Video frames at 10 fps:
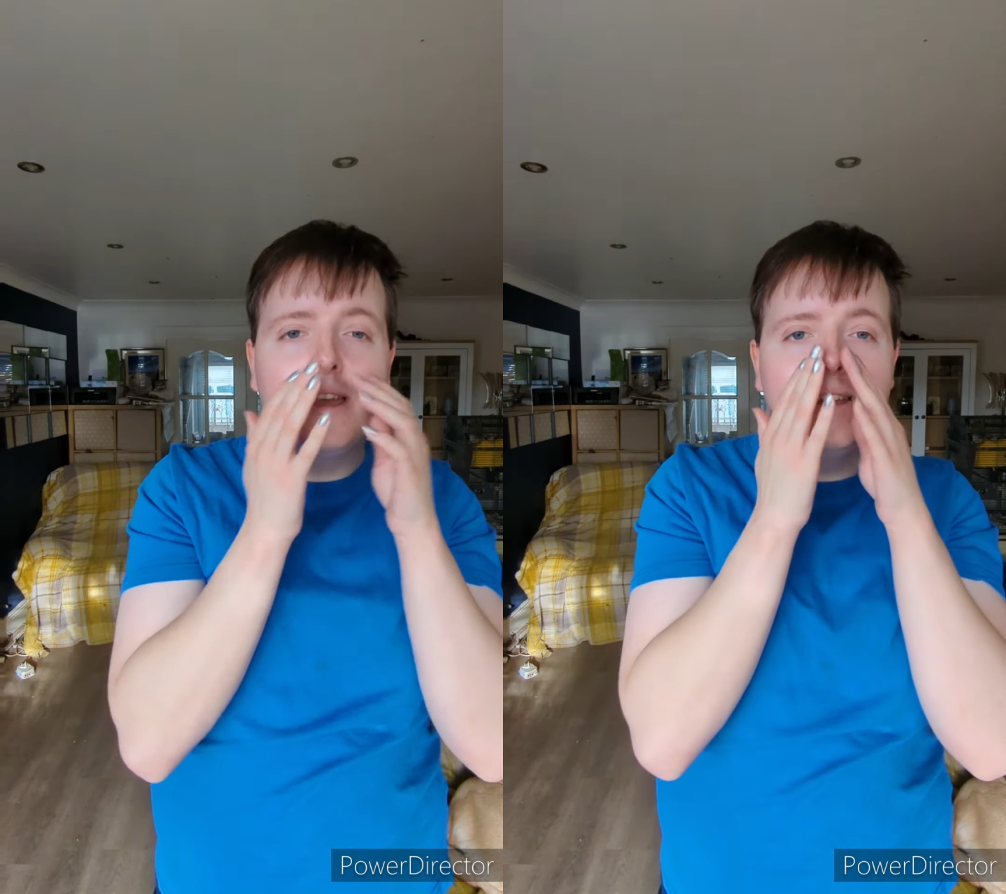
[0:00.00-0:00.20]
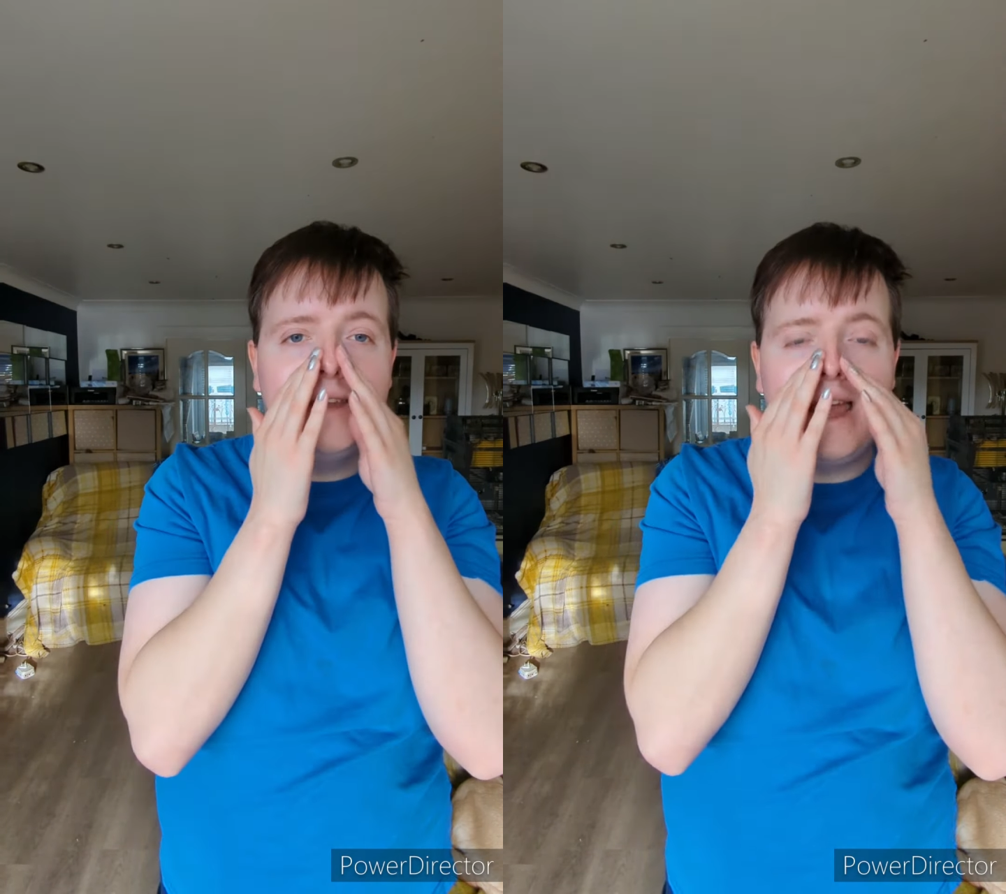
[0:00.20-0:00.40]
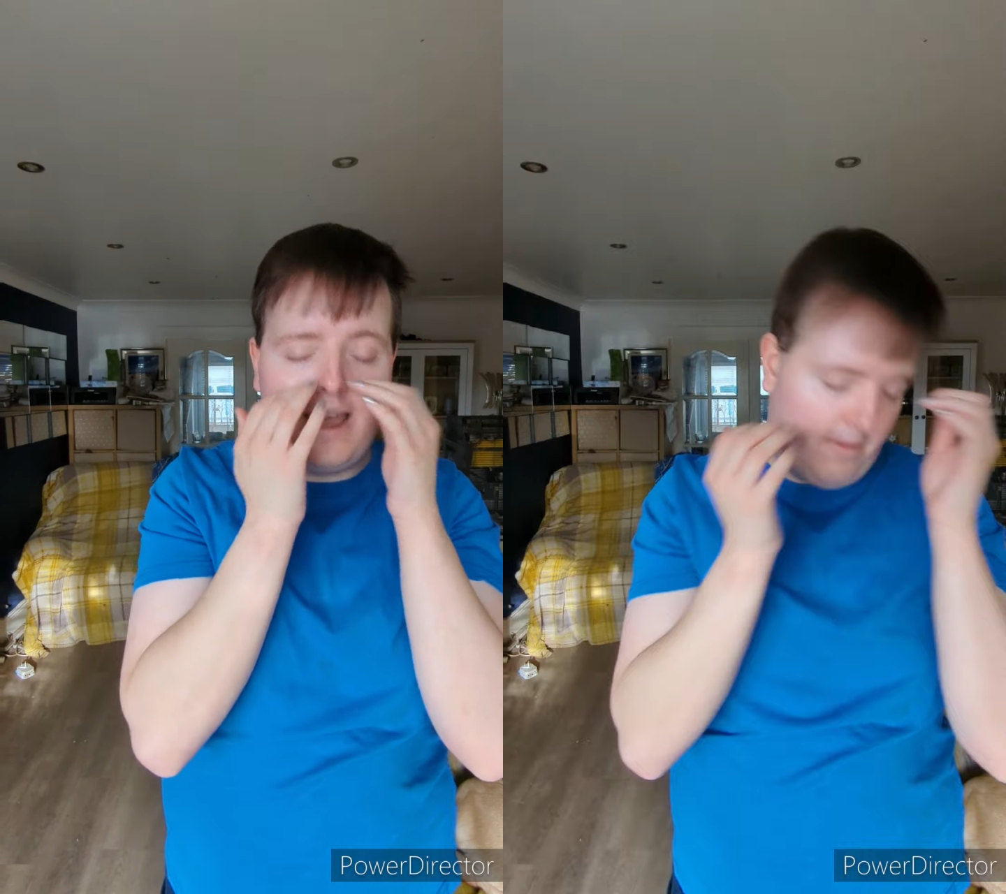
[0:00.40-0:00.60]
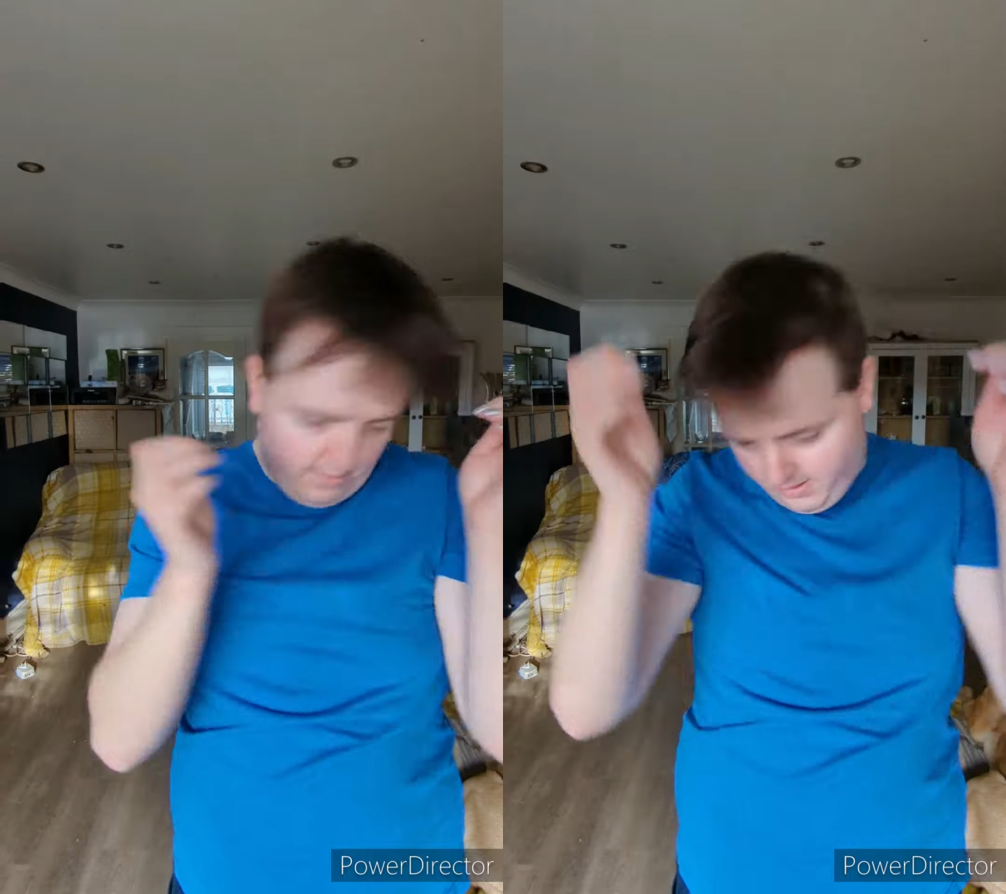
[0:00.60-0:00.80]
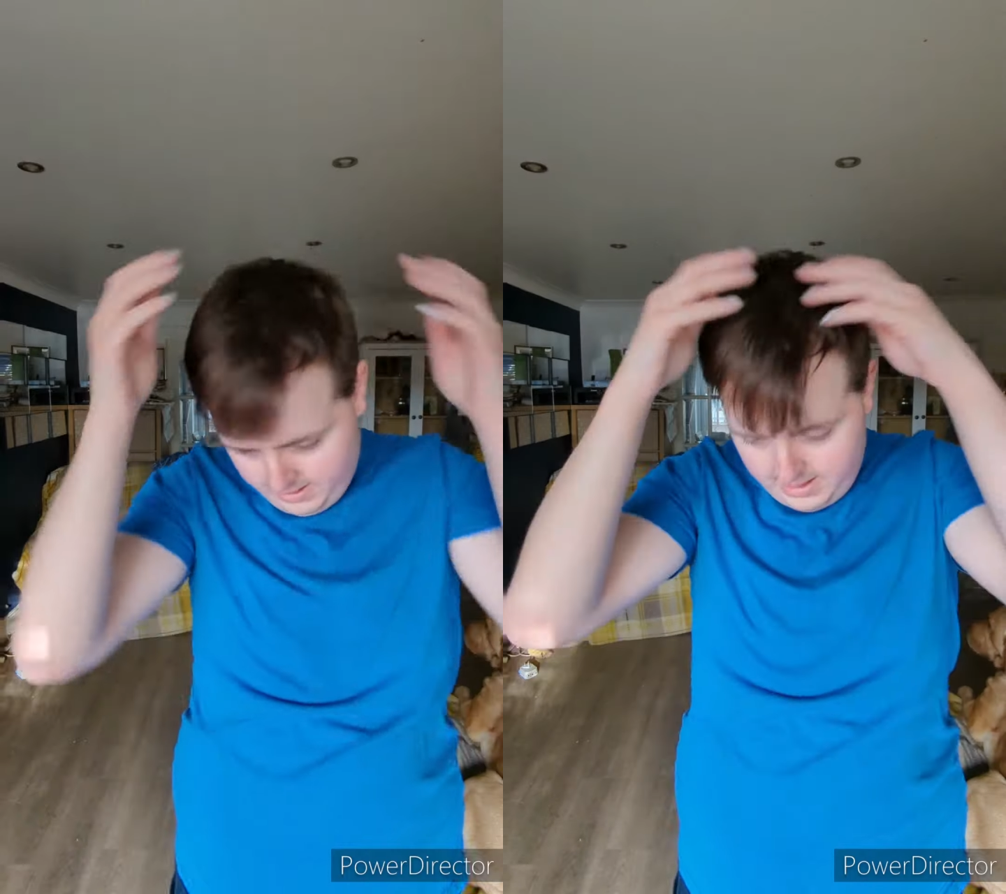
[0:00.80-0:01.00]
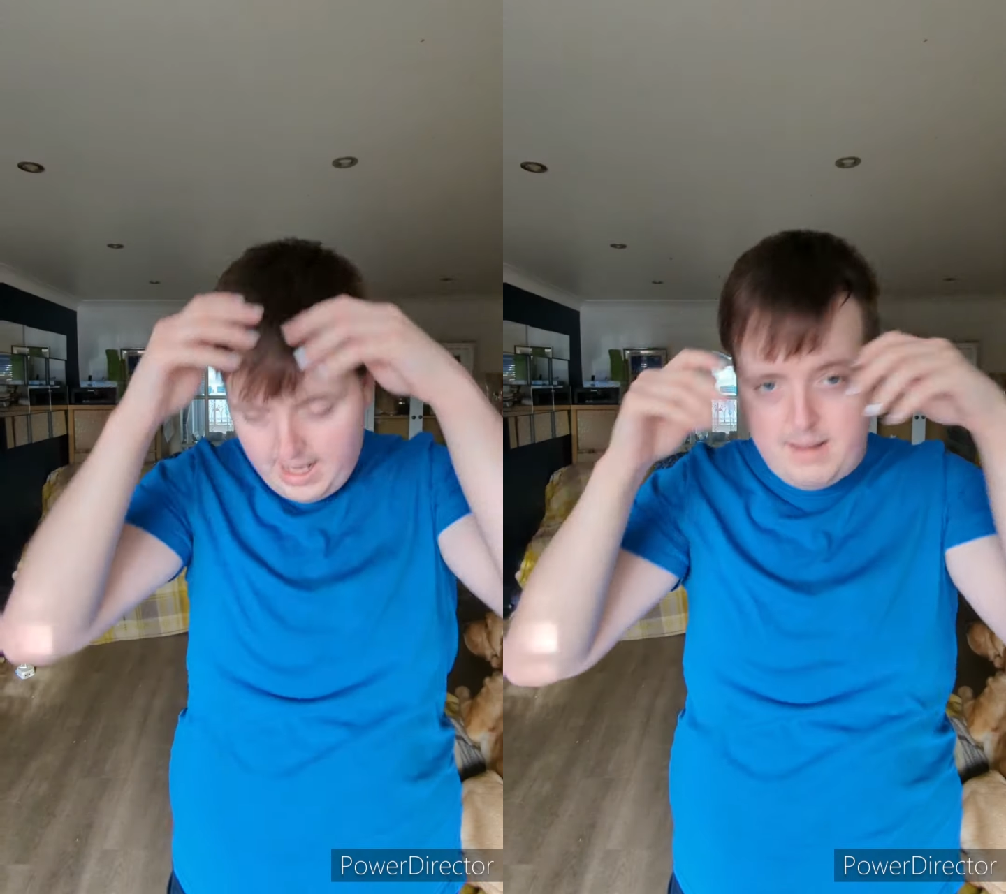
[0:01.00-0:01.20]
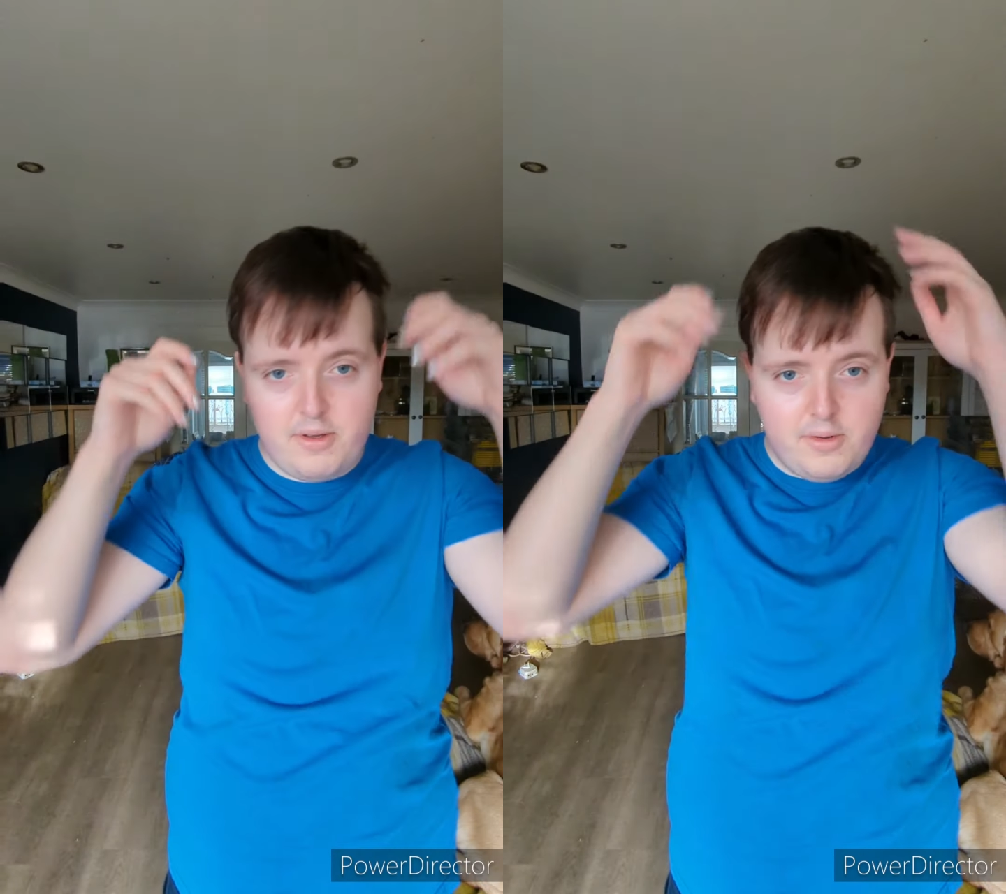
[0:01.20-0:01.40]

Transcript: Now I'm